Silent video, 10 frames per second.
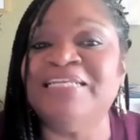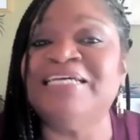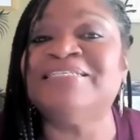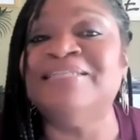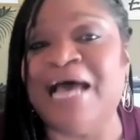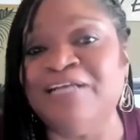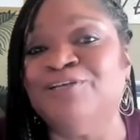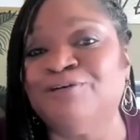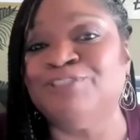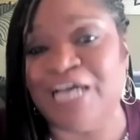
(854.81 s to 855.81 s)
That's not
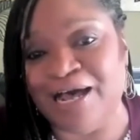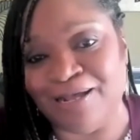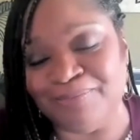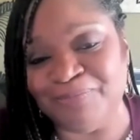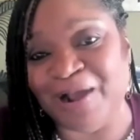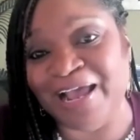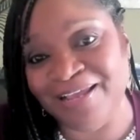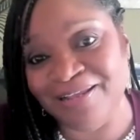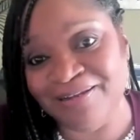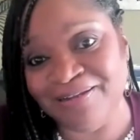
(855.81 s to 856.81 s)
your job,
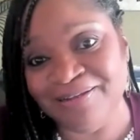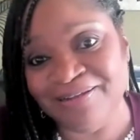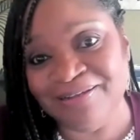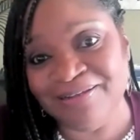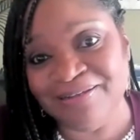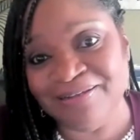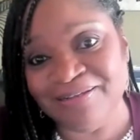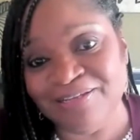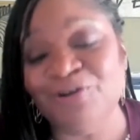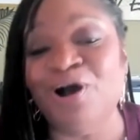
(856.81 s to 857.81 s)
right?
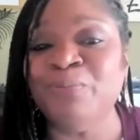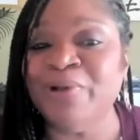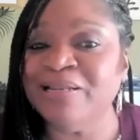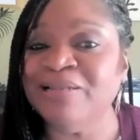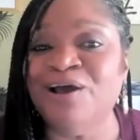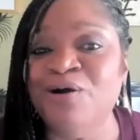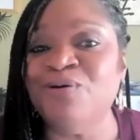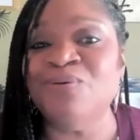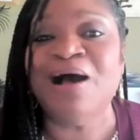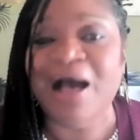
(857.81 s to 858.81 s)
You already
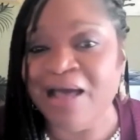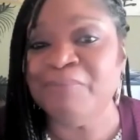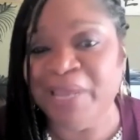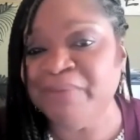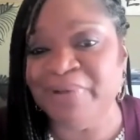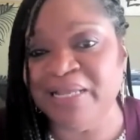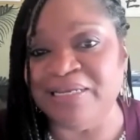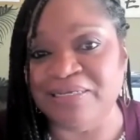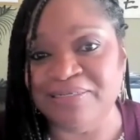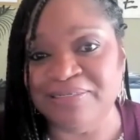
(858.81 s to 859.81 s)
know how to make
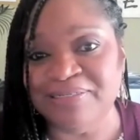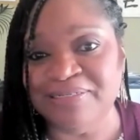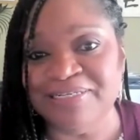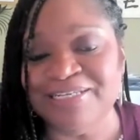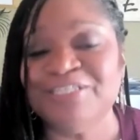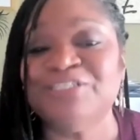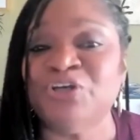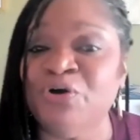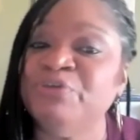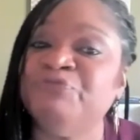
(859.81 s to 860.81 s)
money.
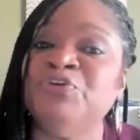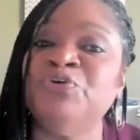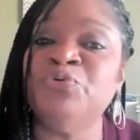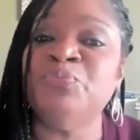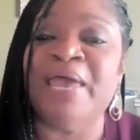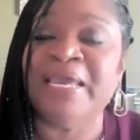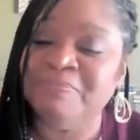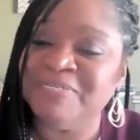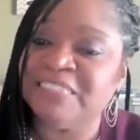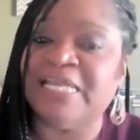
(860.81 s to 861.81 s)
So if you make a
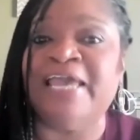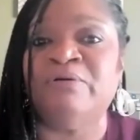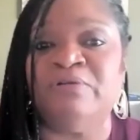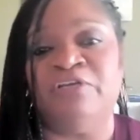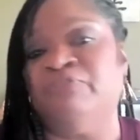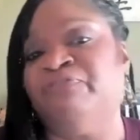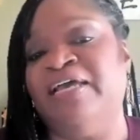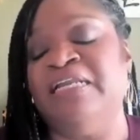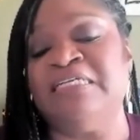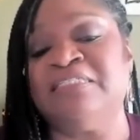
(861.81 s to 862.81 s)
mistake in your
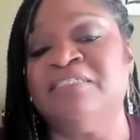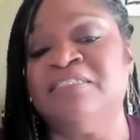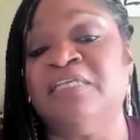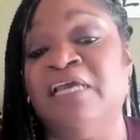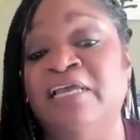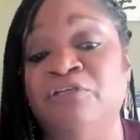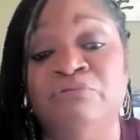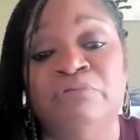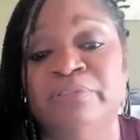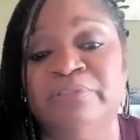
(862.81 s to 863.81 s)
finances and
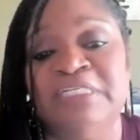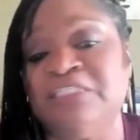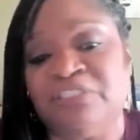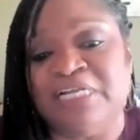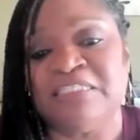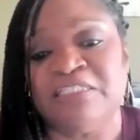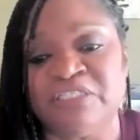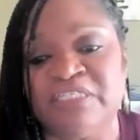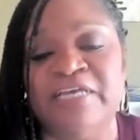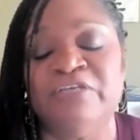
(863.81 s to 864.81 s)
let's just
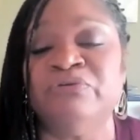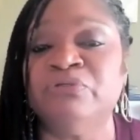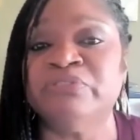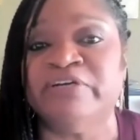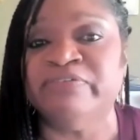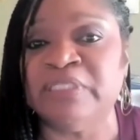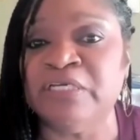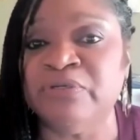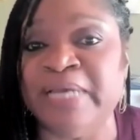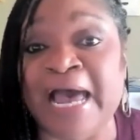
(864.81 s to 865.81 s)
say you lose everything
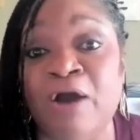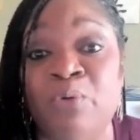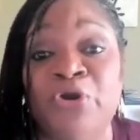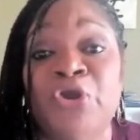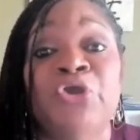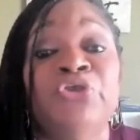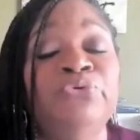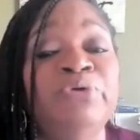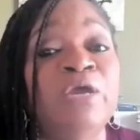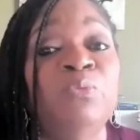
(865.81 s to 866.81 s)
you got, or
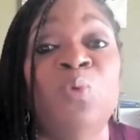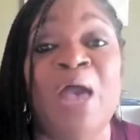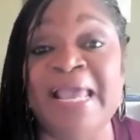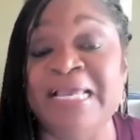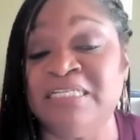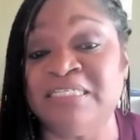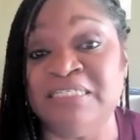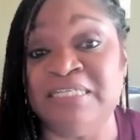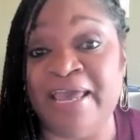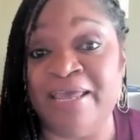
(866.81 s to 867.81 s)
you get way into
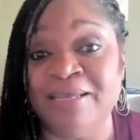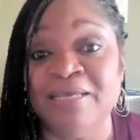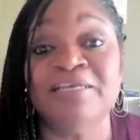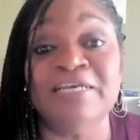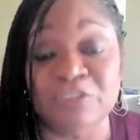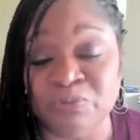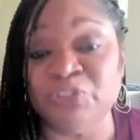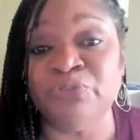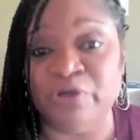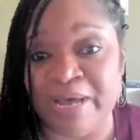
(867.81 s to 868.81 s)
debt, guess what
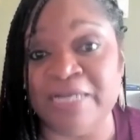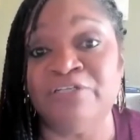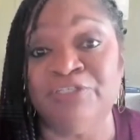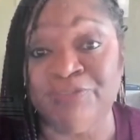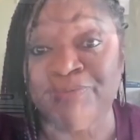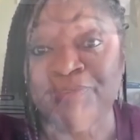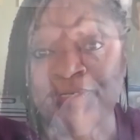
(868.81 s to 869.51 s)
you know how to do?